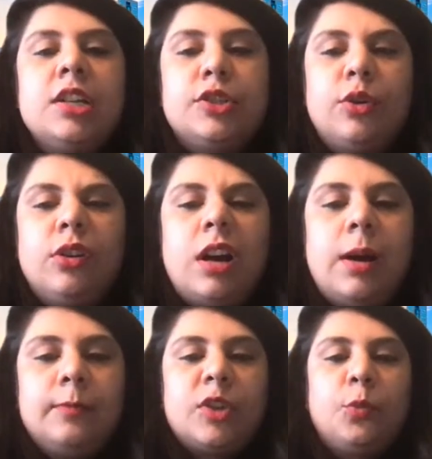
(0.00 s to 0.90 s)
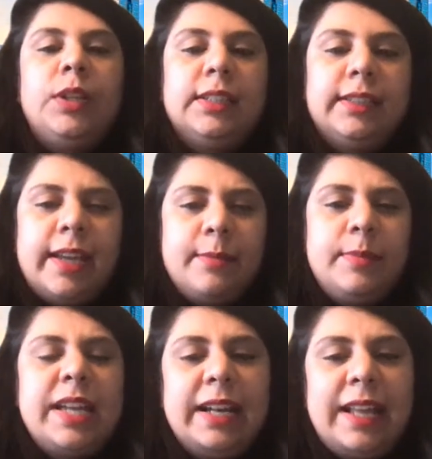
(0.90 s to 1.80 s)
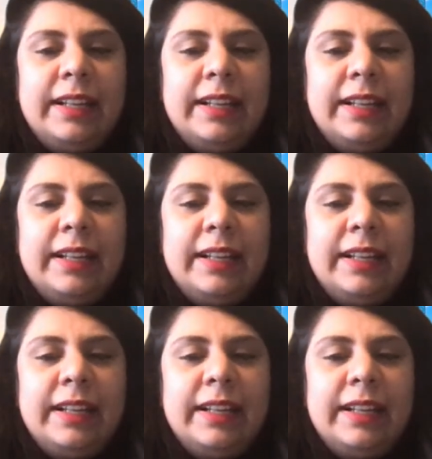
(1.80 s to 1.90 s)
So will they be at